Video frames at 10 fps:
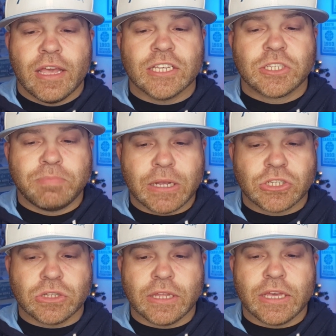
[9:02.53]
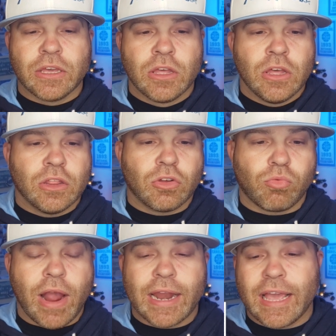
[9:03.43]
especially the
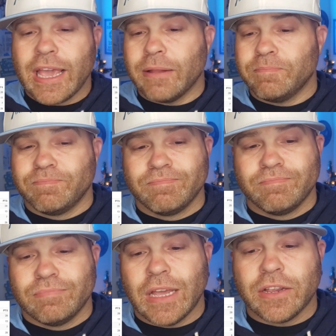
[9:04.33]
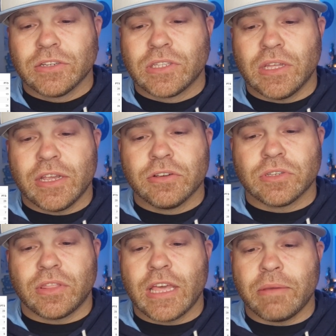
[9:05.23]
right hand. Now, here's
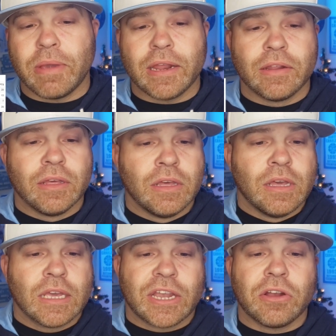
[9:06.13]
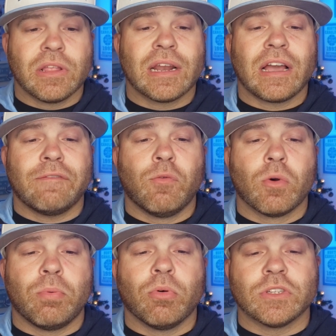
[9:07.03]
the thing, man. Carolina got
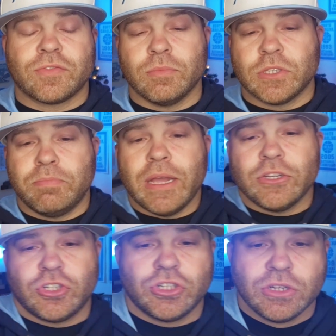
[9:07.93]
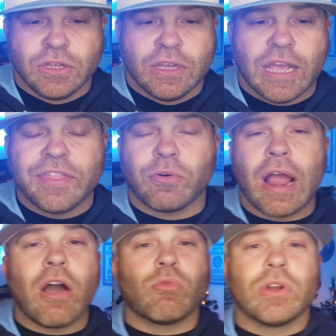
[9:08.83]
4 points from his bench, and they were
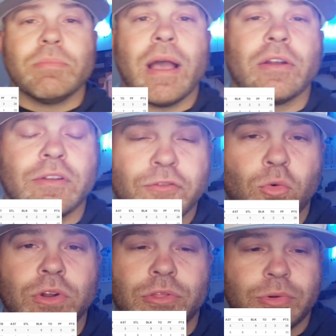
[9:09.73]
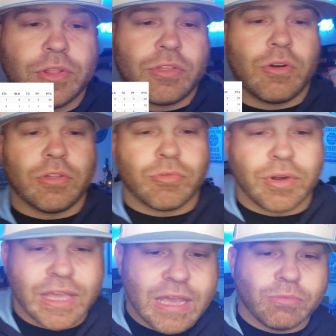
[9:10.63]
out-rebounded
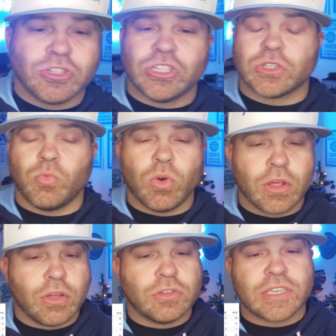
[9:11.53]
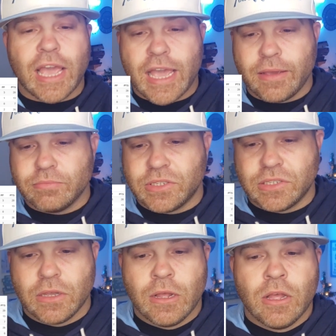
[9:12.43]
43-33. It was just one of those games